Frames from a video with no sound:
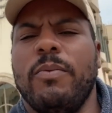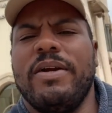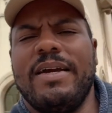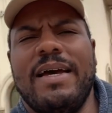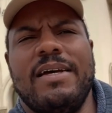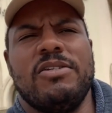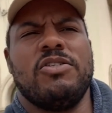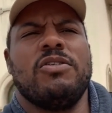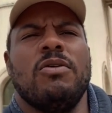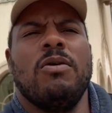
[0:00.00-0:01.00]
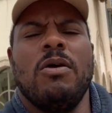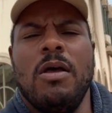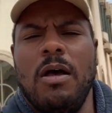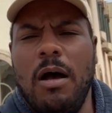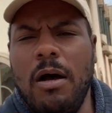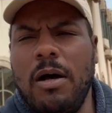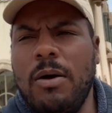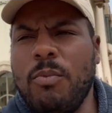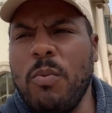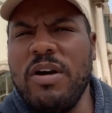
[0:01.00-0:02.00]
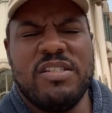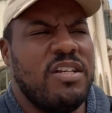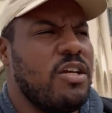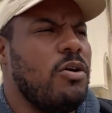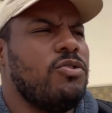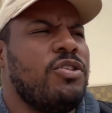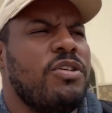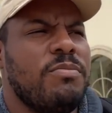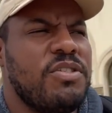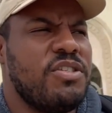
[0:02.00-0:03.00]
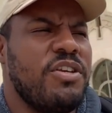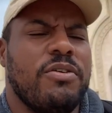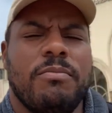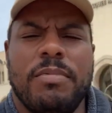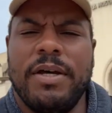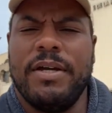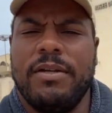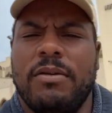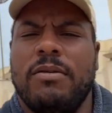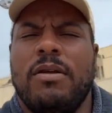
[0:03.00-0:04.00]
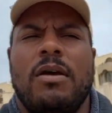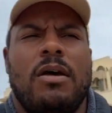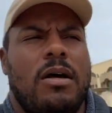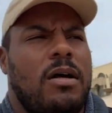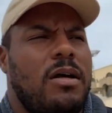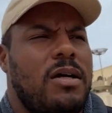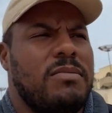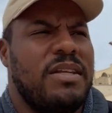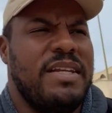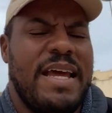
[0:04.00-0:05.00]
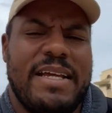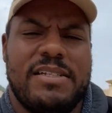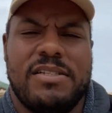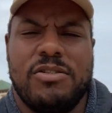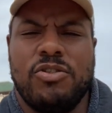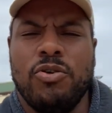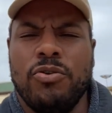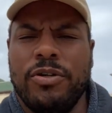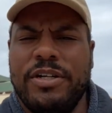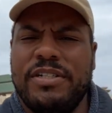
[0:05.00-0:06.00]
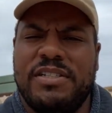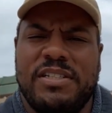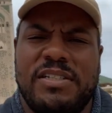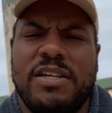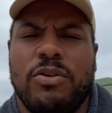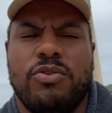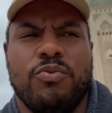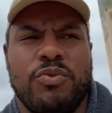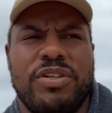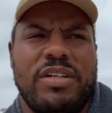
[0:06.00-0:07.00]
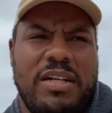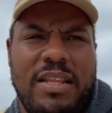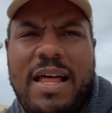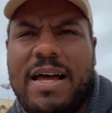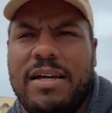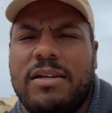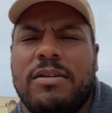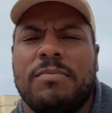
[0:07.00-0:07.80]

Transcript: anyway, guys, um, we was gonna go to the museum, but um, the next tour is until three o'clock.